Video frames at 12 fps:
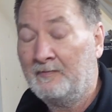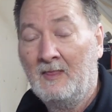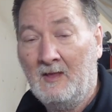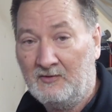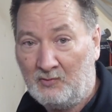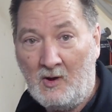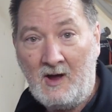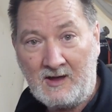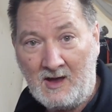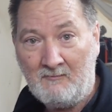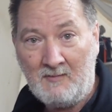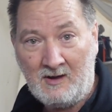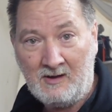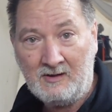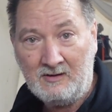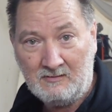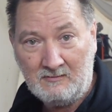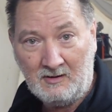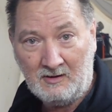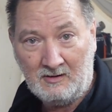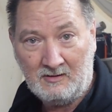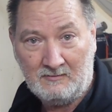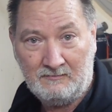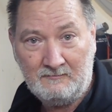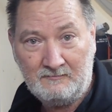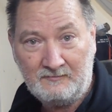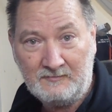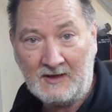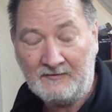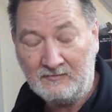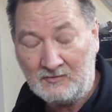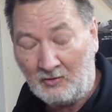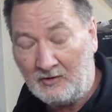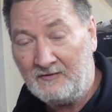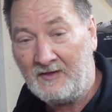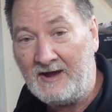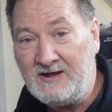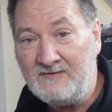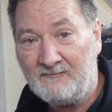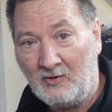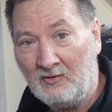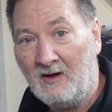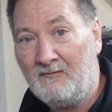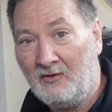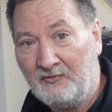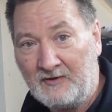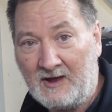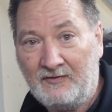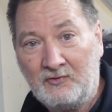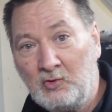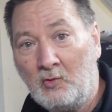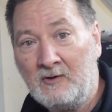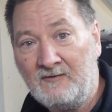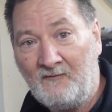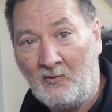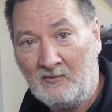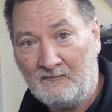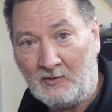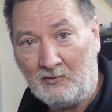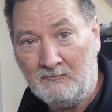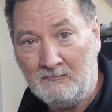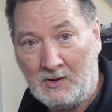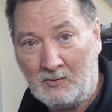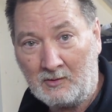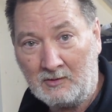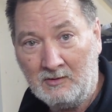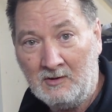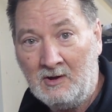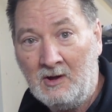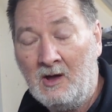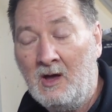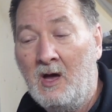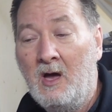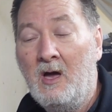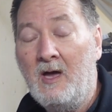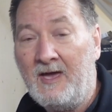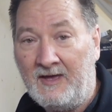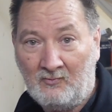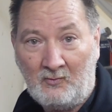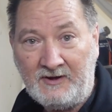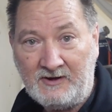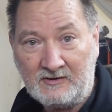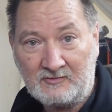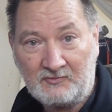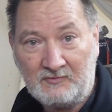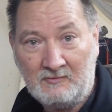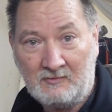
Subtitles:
That's why I got my got not only the 80 volt, I've also got the 24 volt mower and weed eaters.